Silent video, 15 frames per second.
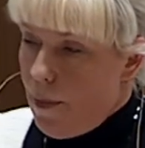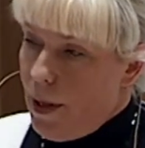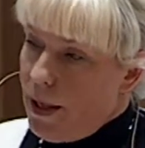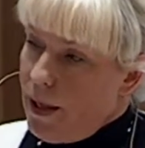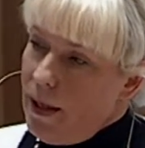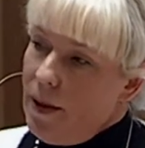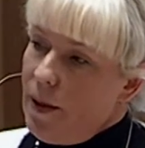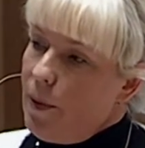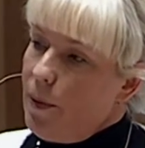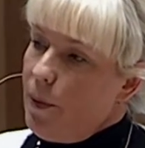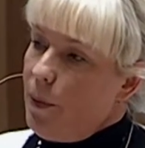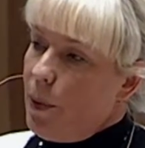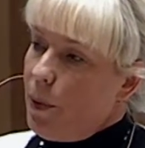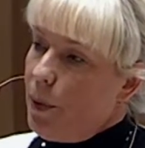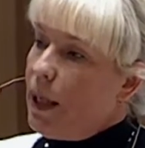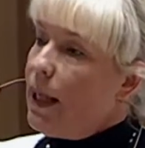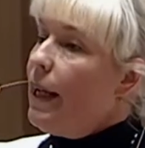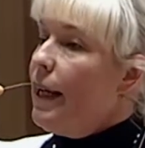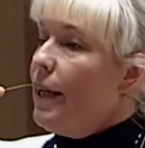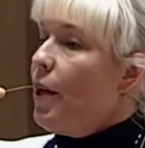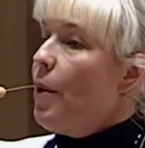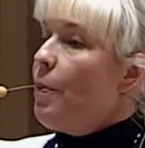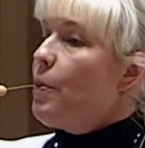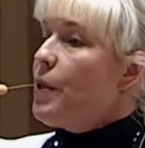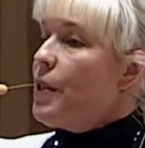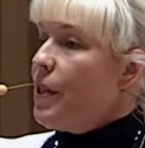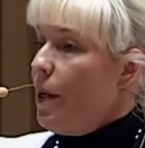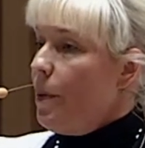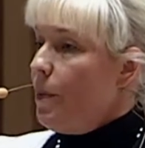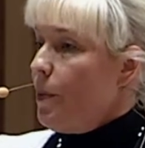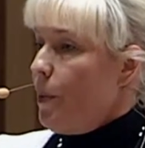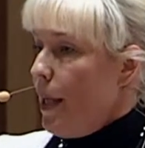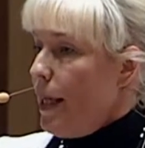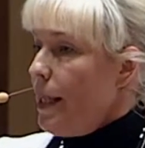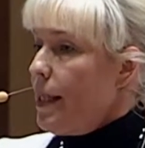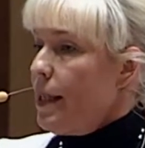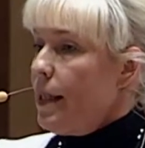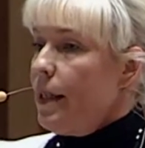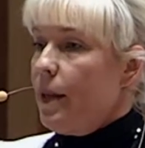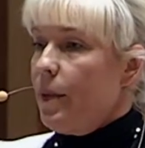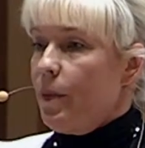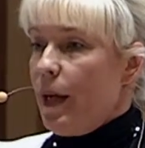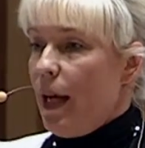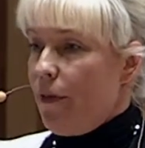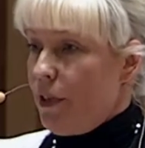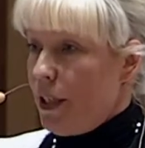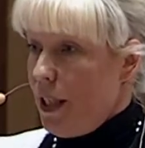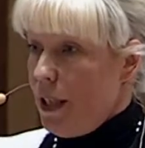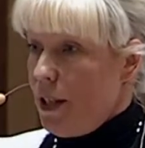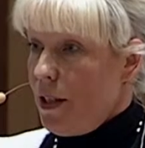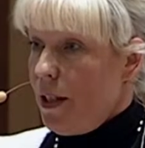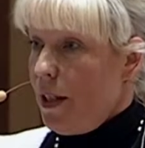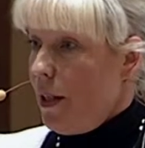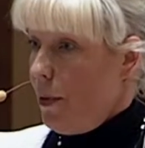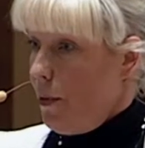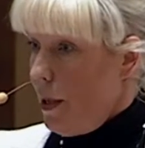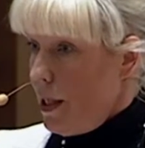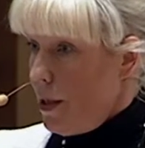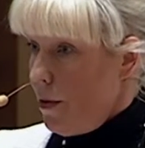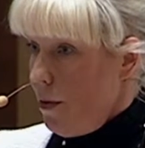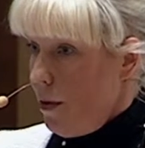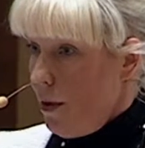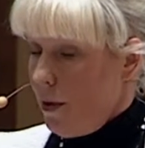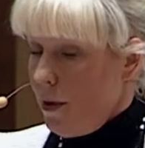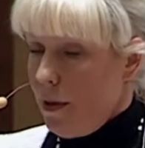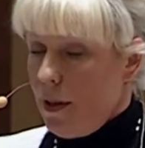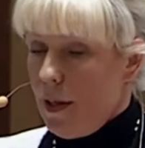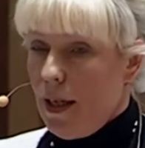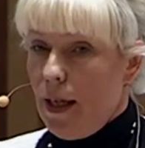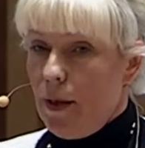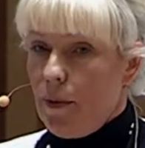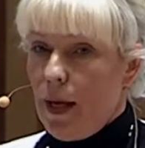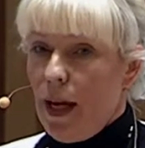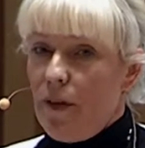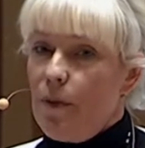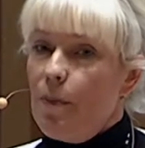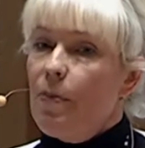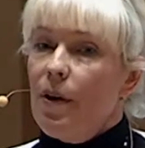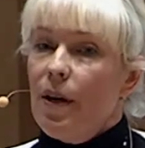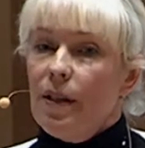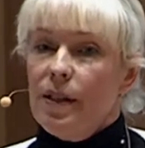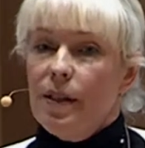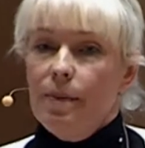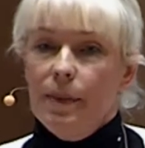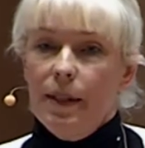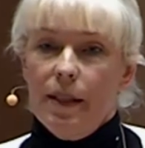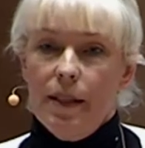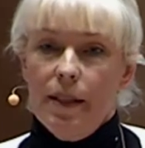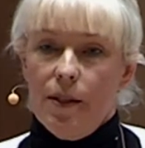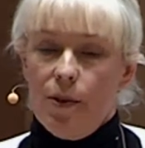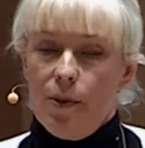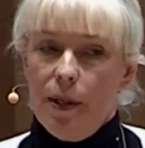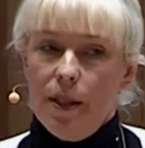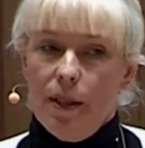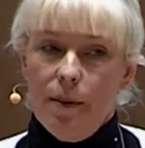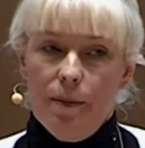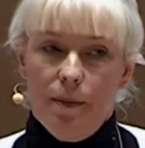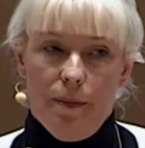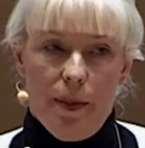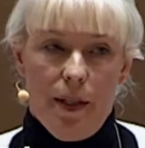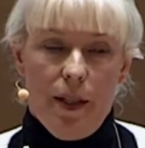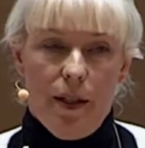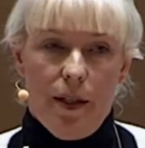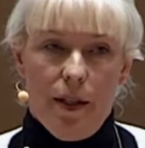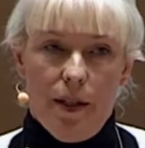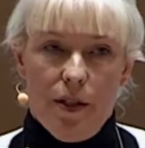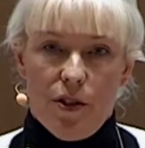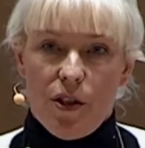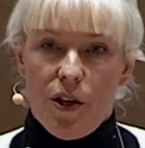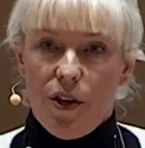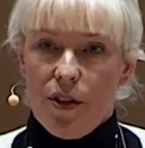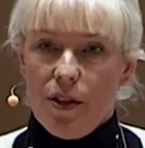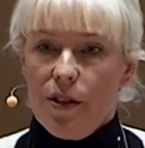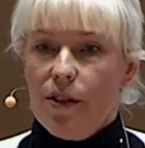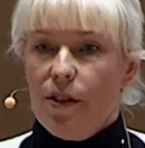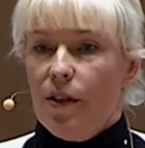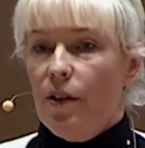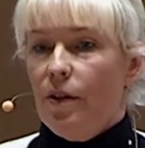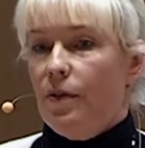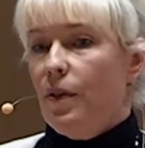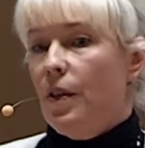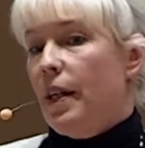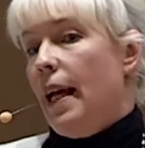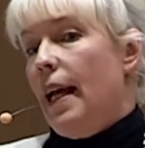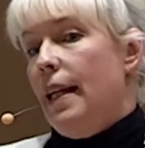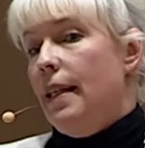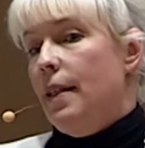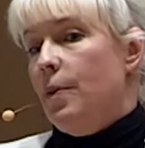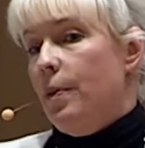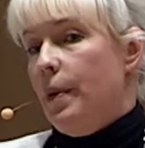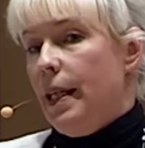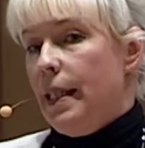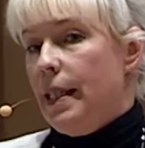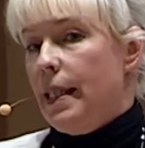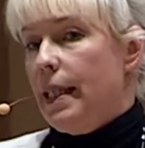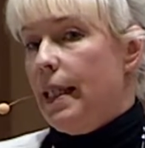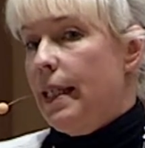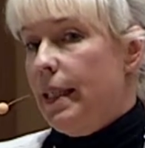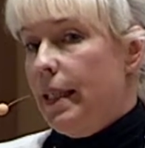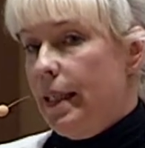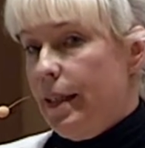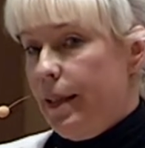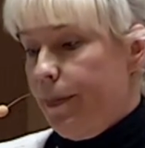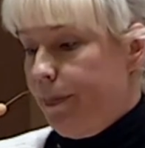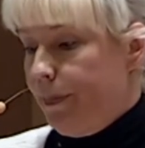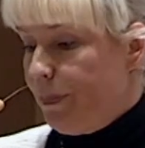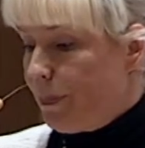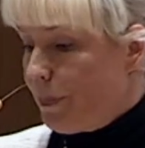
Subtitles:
But we will end up with some waste, and we have a kitchen and a restaurant, and we have approximately 20 tons of organic waste a year.